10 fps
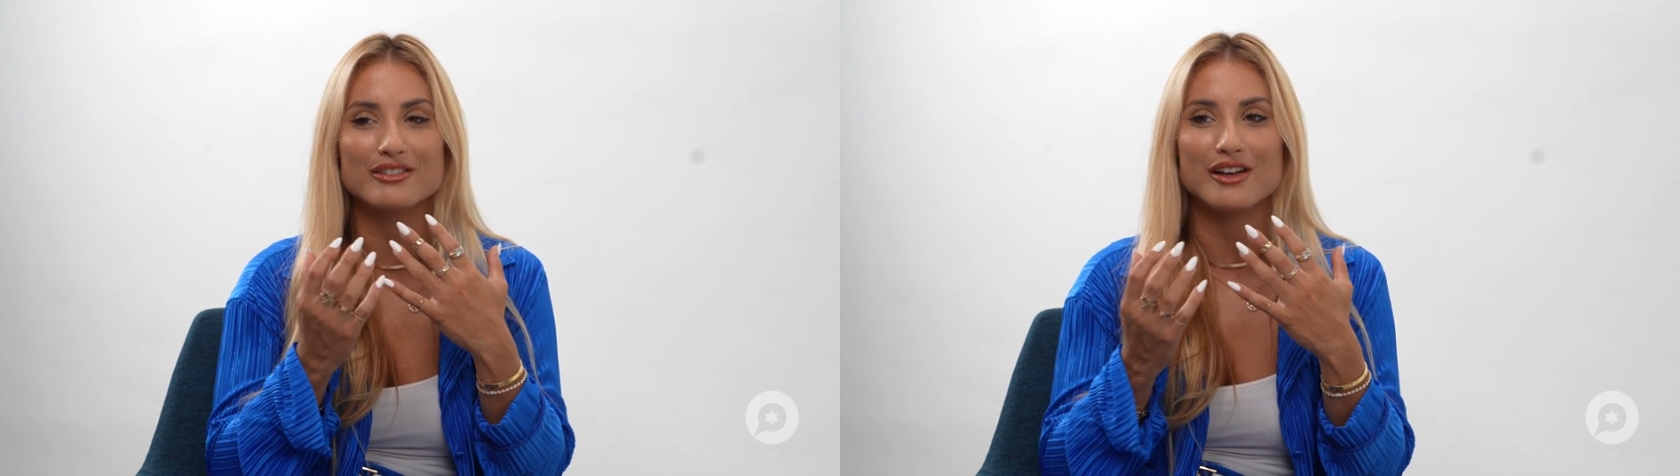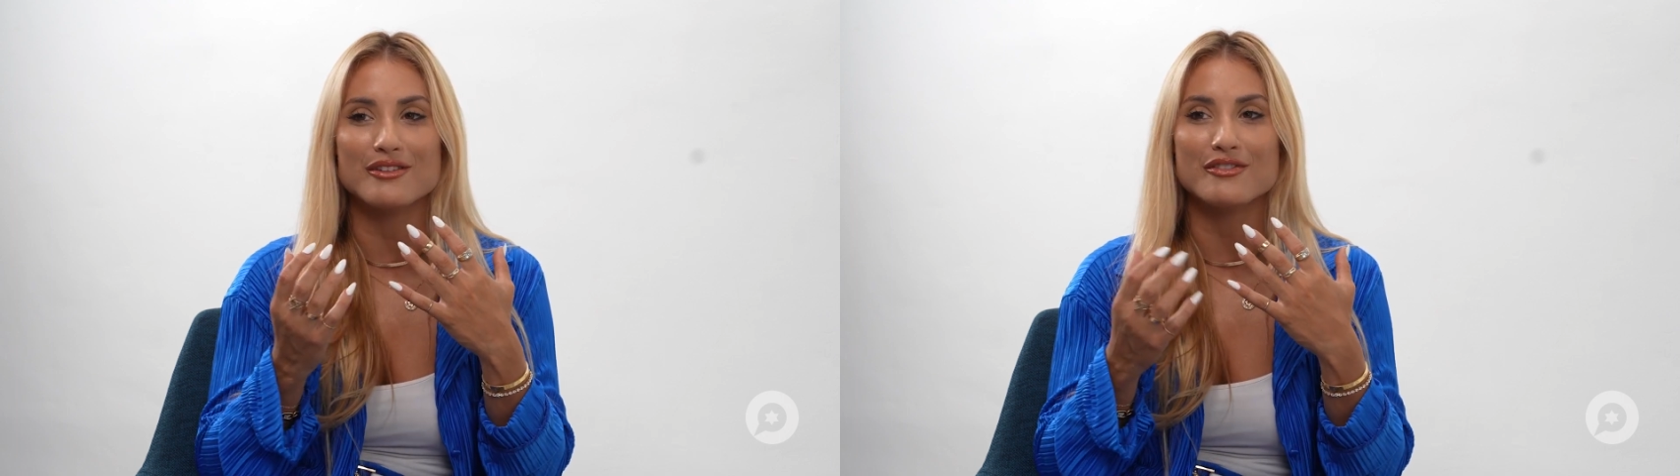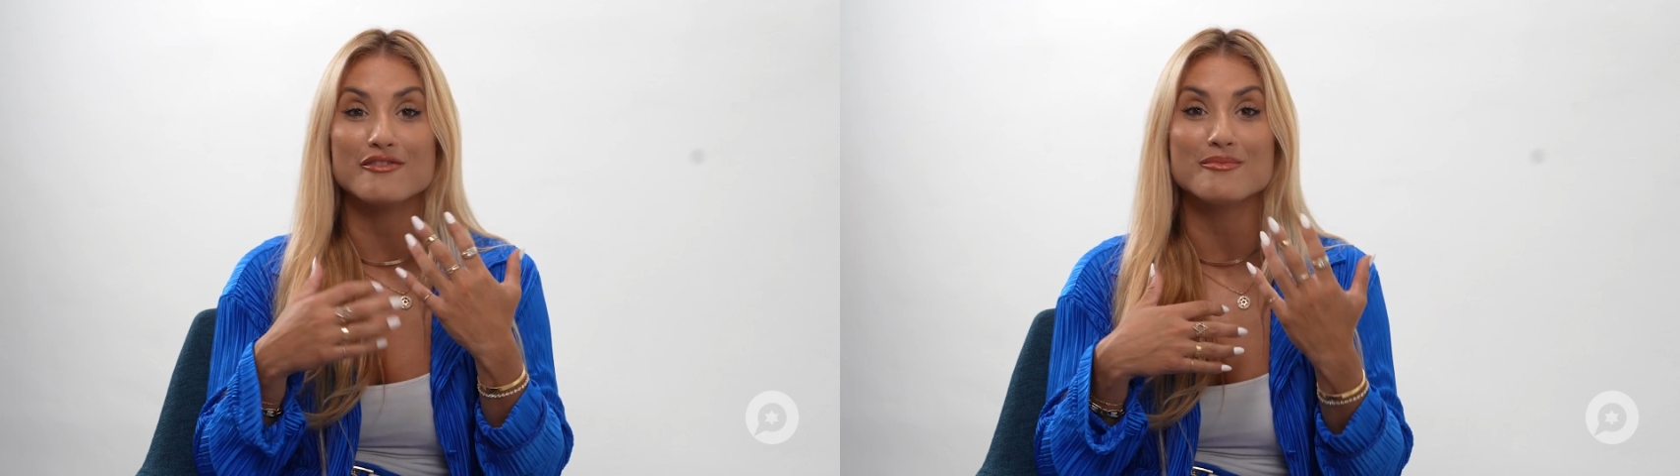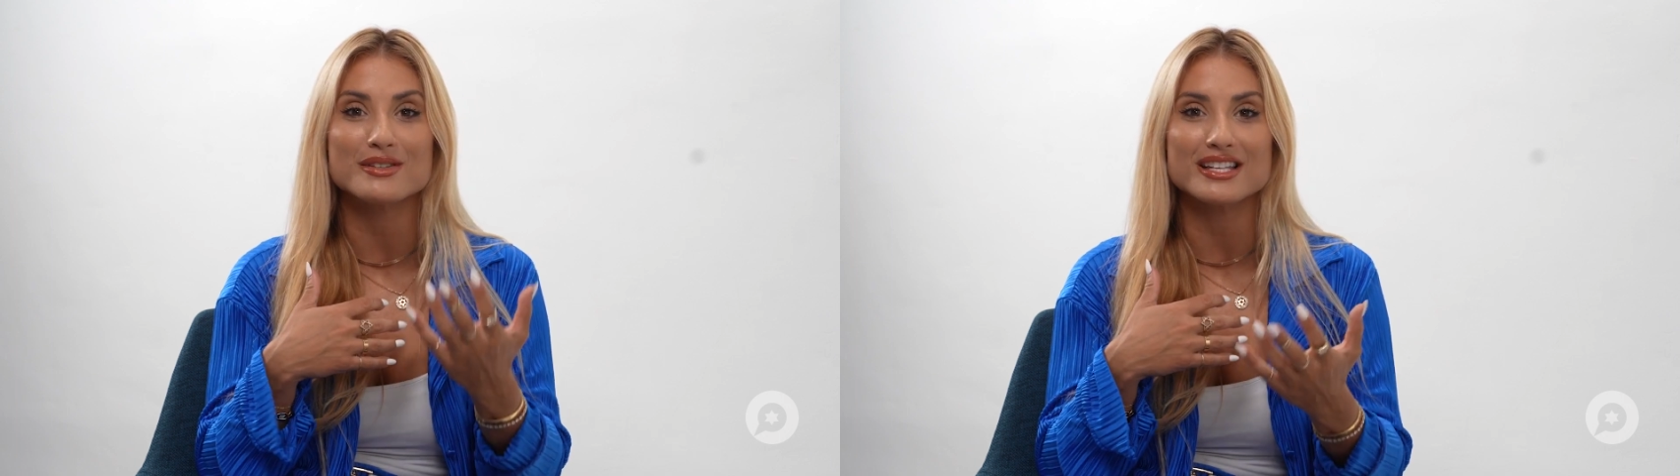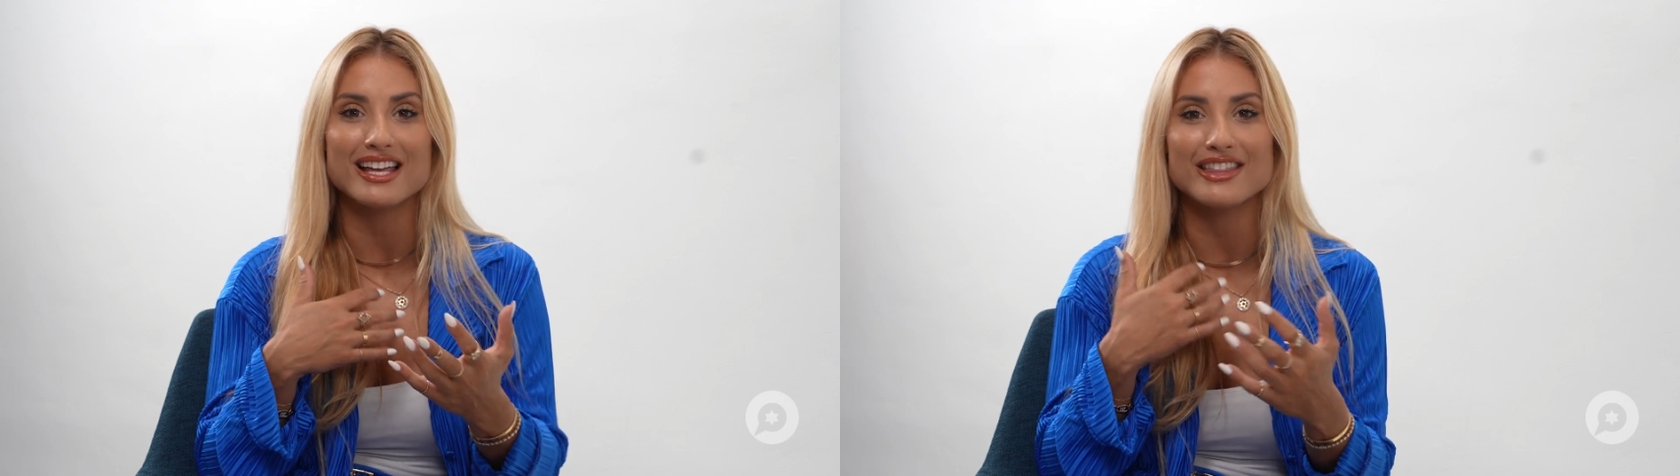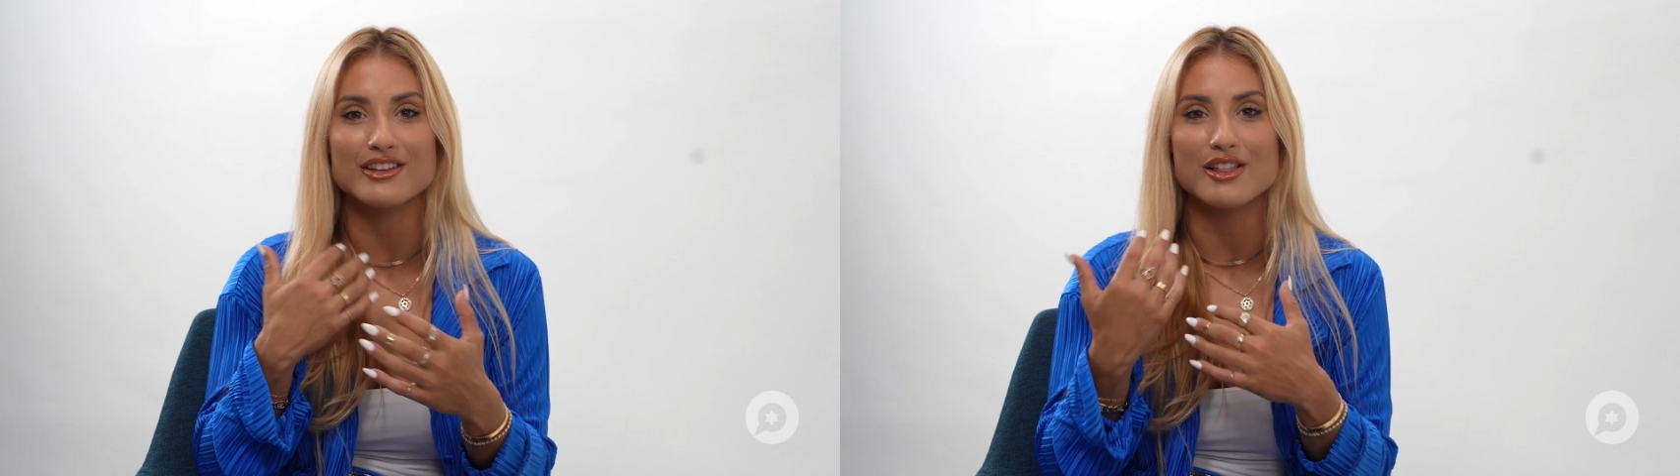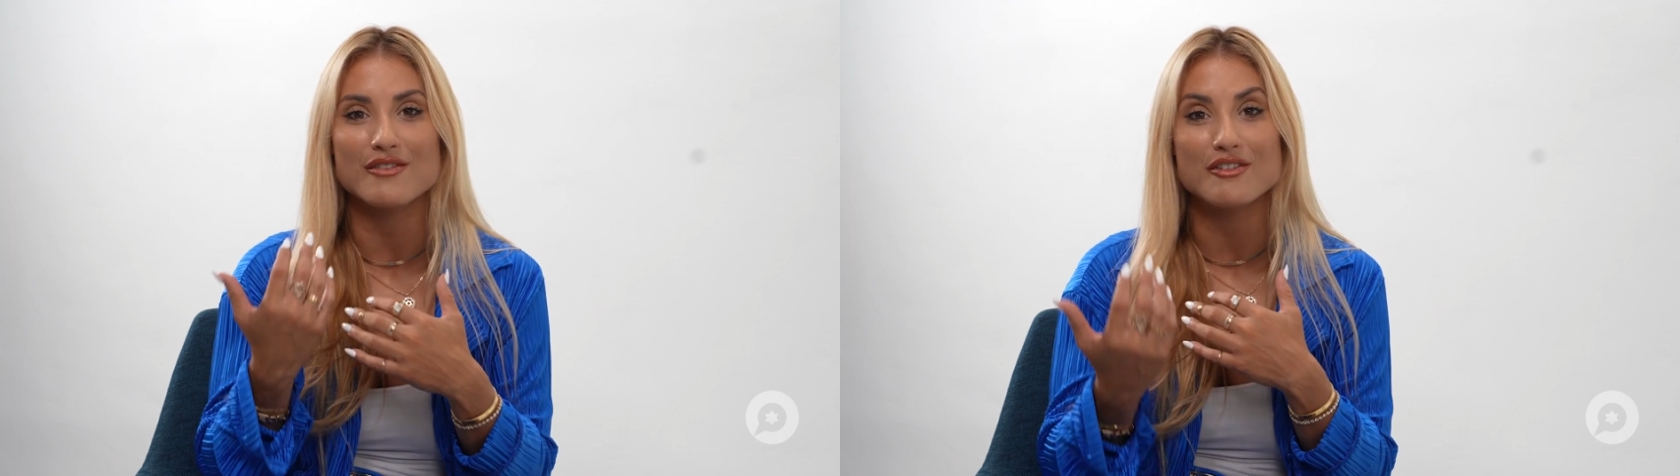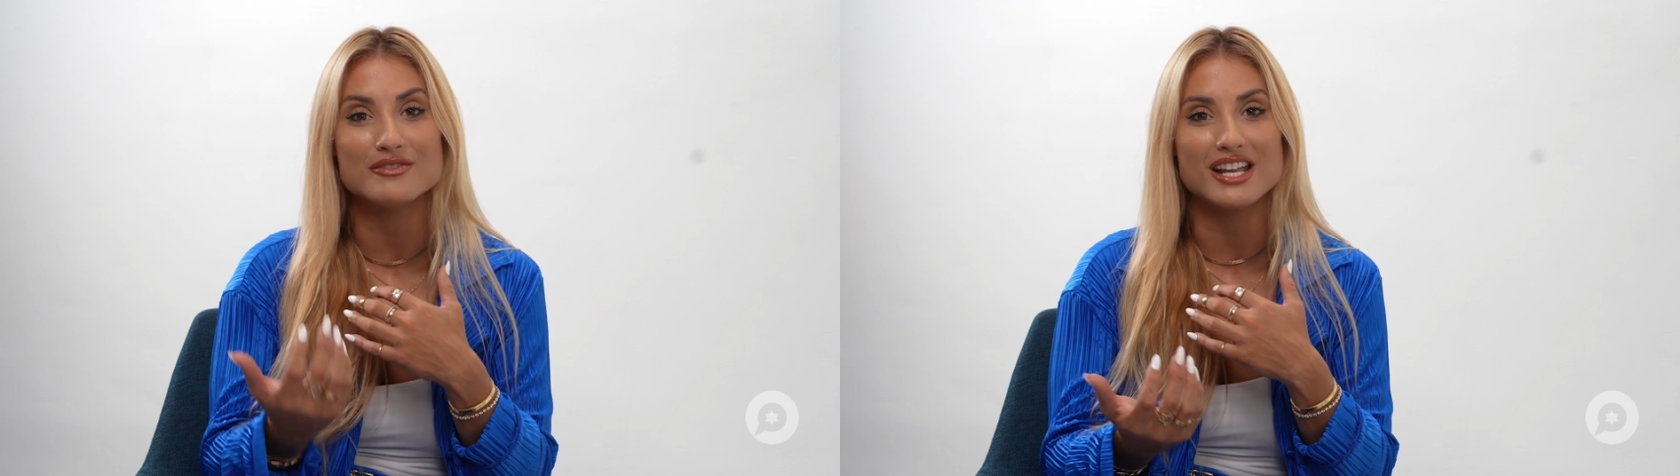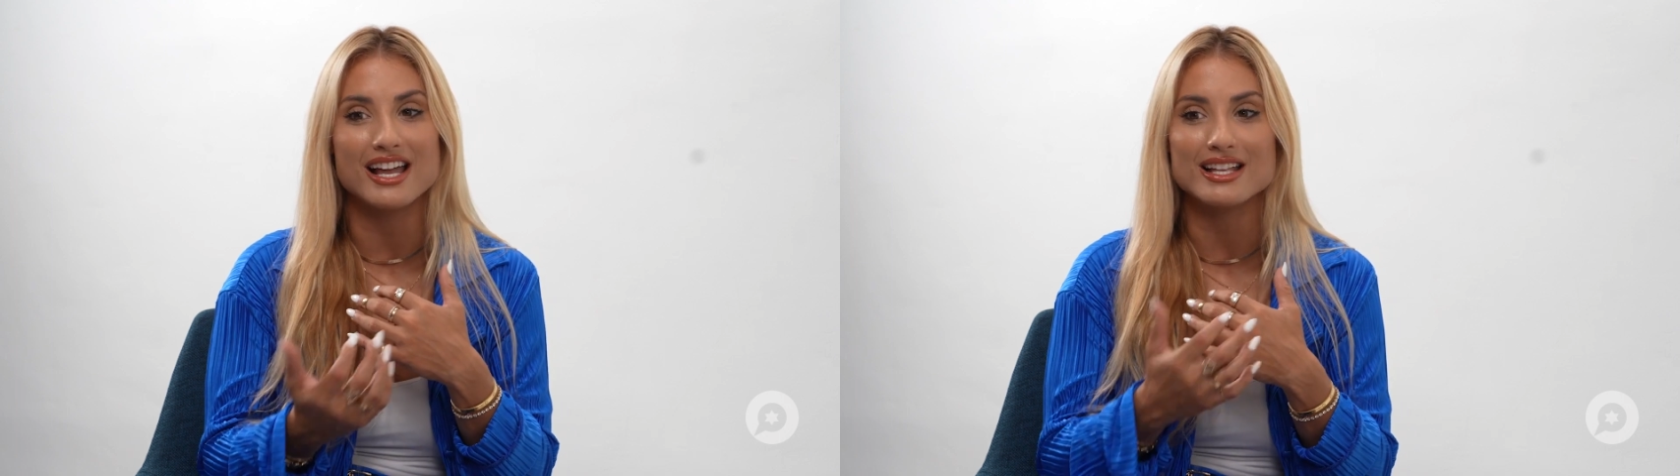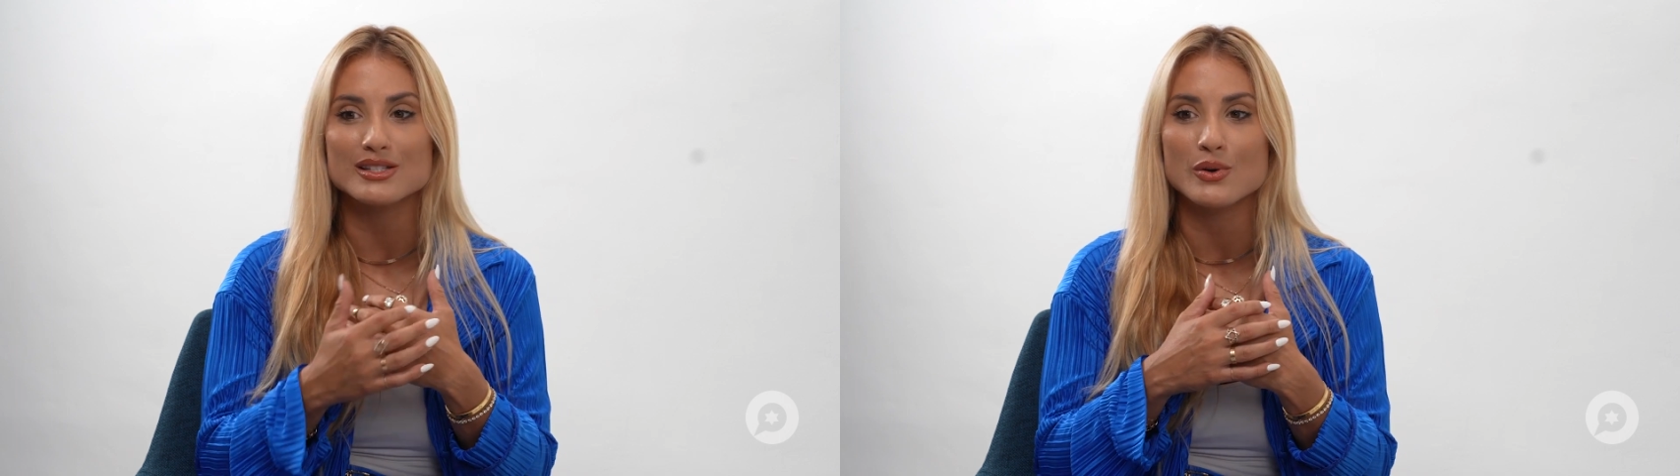love of music and their love of
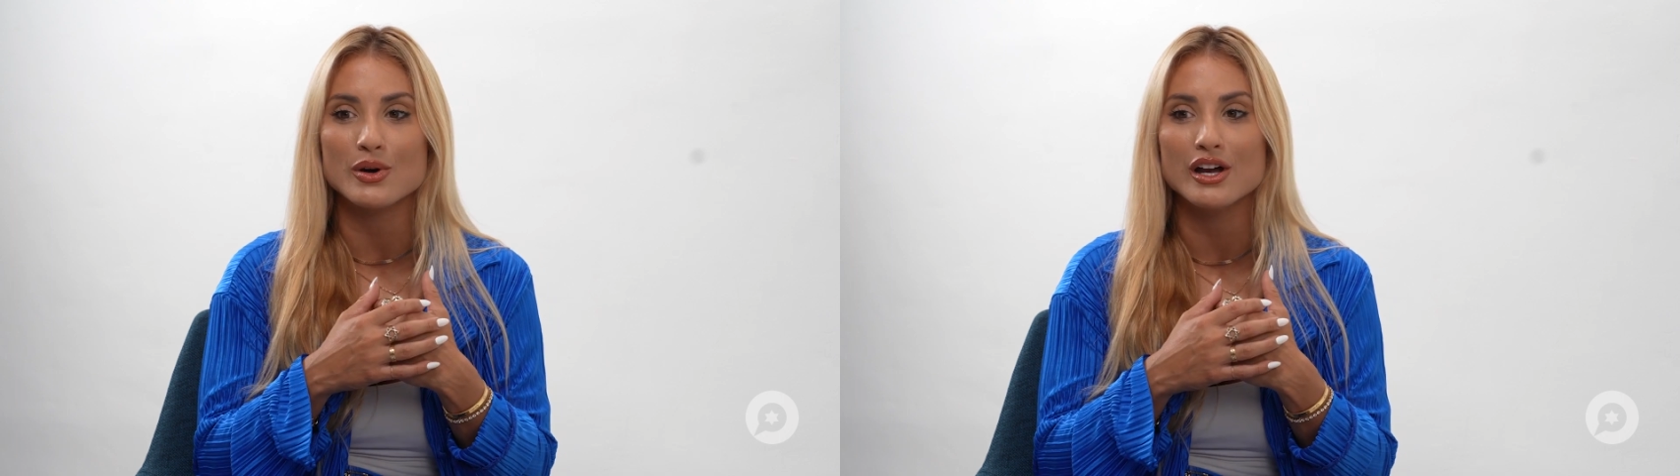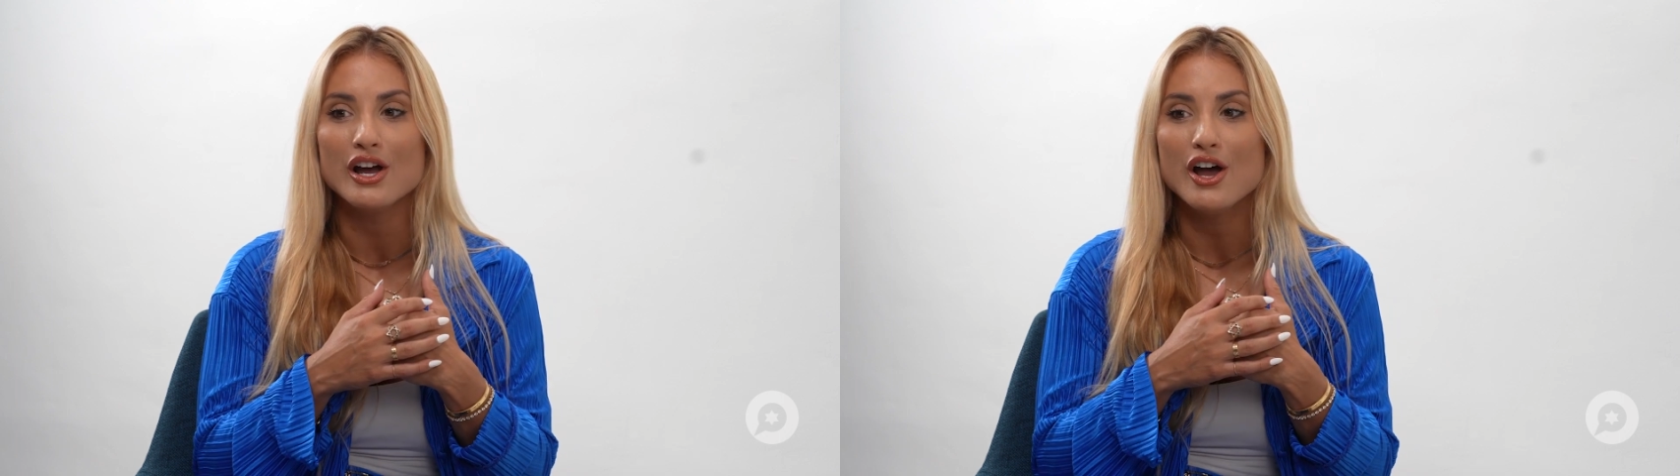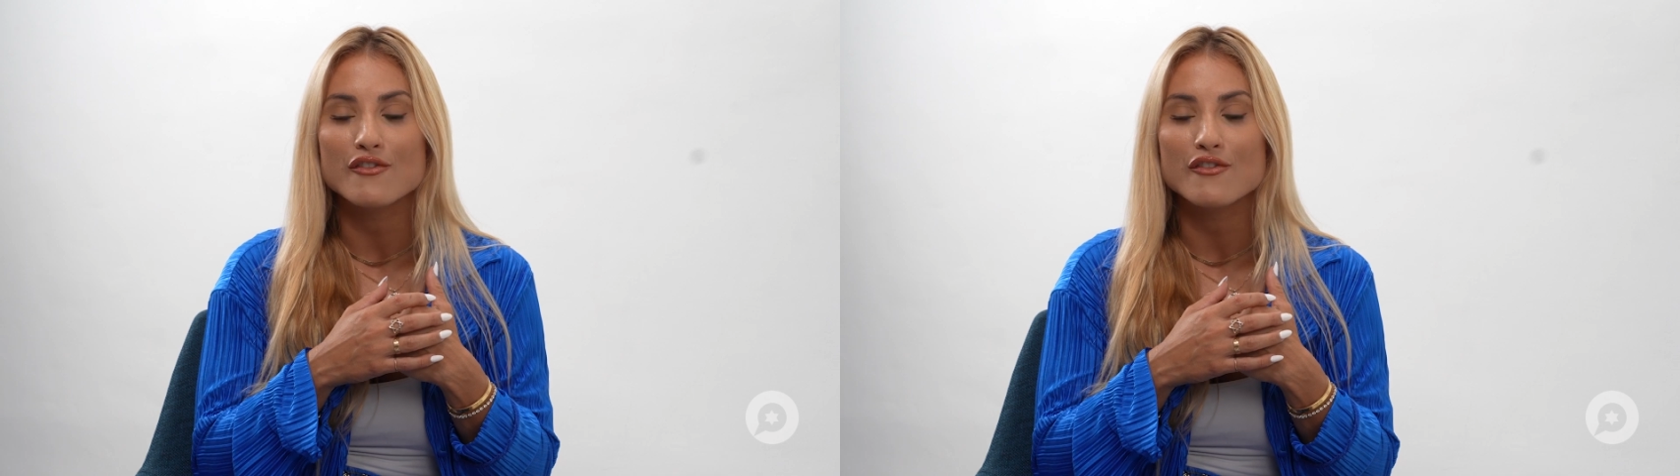dance or